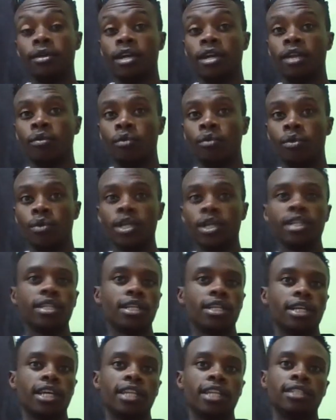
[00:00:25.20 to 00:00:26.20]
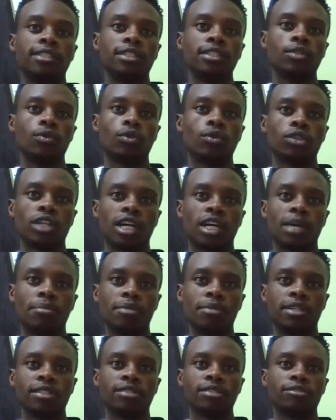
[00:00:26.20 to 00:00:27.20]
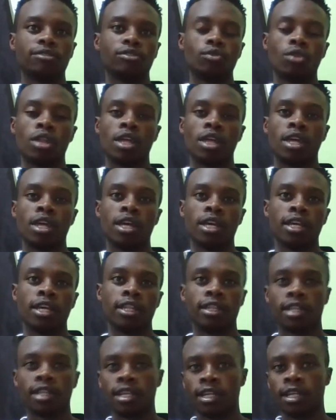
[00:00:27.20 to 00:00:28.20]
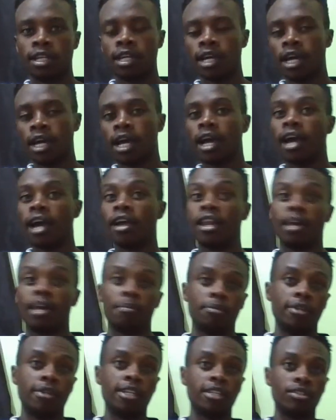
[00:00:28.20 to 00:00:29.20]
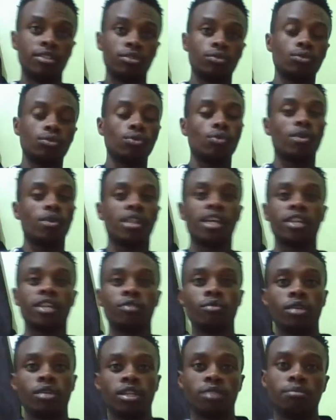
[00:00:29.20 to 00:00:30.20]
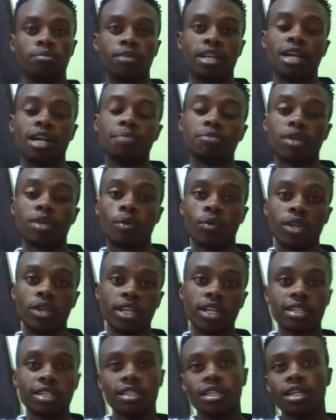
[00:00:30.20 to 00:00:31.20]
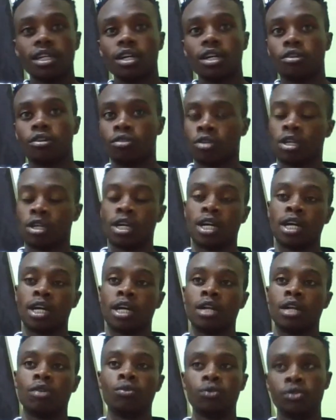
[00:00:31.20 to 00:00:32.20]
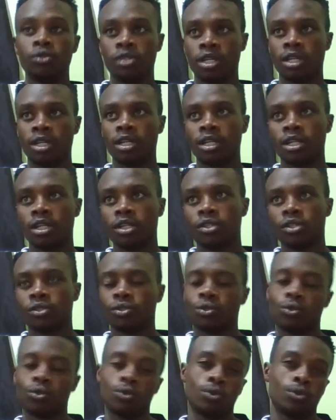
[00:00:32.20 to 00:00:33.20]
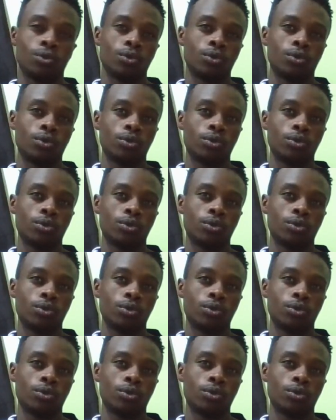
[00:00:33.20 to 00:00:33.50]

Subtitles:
we wait and see what happens to the trade. I'll update you whether it becomes a winner or a loser. So